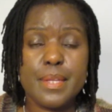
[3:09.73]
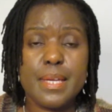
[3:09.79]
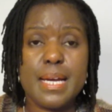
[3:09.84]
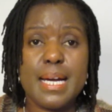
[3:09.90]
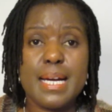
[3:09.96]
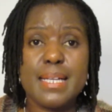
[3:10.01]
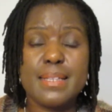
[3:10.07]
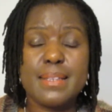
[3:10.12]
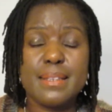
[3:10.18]

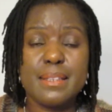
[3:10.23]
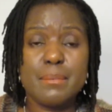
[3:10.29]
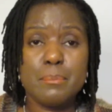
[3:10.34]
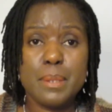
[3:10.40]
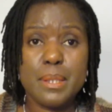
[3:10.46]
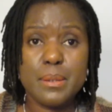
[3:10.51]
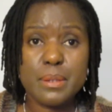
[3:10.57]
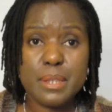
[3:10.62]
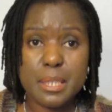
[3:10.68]
and the
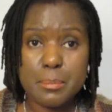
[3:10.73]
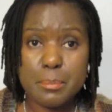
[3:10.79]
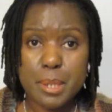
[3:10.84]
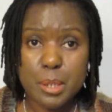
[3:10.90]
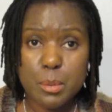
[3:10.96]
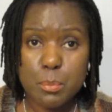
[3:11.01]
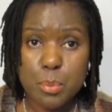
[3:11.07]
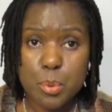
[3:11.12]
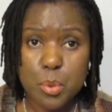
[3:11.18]
milk and
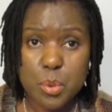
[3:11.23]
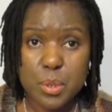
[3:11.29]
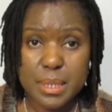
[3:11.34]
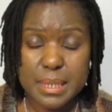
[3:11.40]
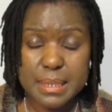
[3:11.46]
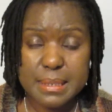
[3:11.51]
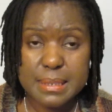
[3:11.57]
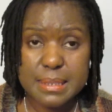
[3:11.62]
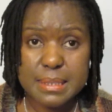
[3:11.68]
milk
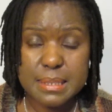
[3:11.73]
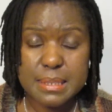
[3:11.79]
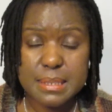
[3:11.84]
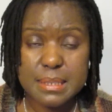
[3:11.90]
products,